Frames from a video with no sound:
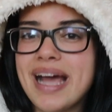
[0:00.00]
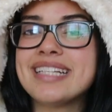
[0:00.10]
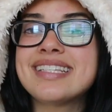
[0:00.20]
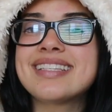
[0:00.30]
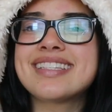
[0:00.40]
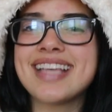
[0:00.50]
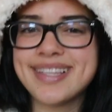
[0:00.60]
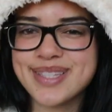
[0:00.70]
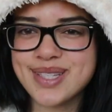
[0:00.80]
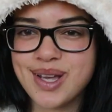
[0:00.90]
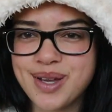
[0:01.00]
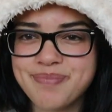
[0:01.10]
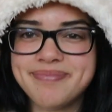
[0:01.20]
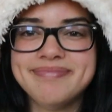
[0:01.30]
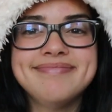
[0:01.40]
my
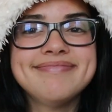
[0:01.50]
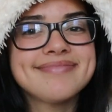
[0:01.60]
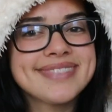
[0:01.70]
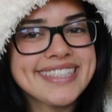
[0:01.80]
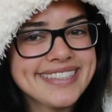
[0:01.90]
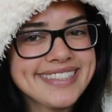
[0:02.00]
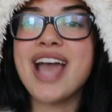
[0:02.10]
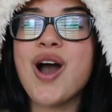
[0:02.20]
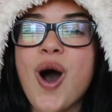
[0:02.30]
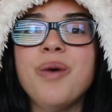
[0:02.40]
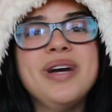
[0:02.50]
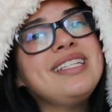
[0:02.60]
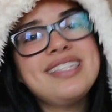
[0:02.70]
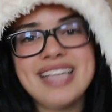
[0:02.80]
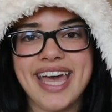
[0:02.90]
system. I
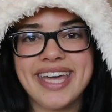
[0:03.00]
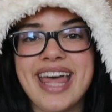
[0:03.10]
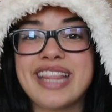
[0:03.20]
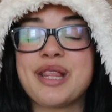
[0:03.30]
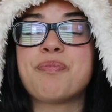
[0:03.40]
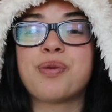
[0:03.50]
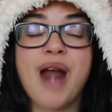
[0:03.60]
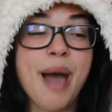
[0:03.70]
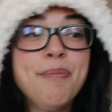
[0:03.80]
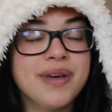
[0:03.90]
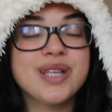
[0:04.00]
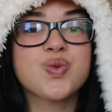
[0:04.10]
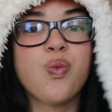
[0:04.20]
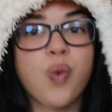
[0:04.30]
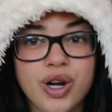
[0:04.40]
always say that the prep
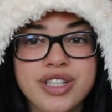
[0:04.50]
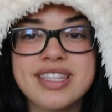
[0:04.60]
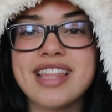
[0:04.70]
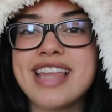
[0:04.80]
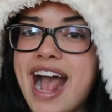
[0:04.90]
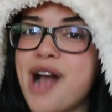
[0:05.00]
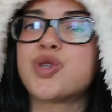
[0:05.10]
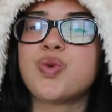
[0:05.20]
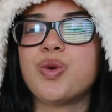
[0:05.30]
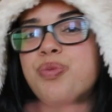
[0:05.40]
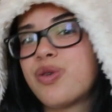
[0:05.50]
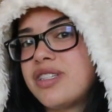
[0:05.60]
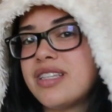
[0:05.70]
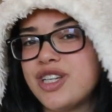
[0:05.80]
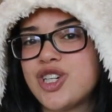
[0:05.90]
is worse than the actual
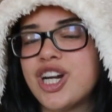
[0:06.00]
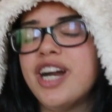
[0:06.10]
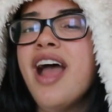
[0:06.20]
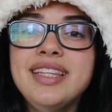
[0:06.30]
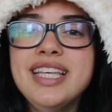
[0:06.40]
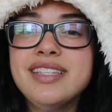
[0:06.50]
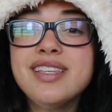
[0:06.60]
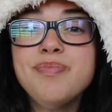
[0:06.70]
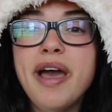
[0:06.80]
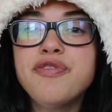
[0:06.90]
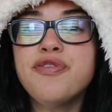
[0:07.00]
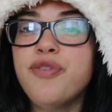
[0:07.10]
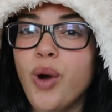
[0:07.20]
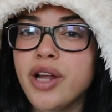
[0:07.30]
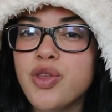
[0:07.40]
procedure. This is my
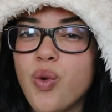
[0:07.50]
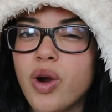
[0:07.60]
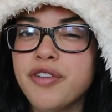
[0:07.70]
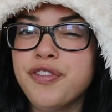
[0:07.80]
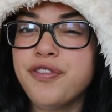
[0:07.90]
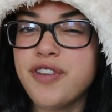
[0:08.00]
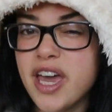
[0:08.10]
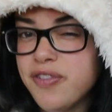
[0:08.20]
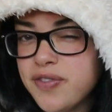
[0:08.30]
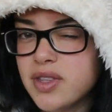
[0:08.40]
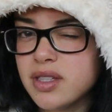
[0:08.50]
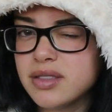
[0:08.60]
fourth or fifth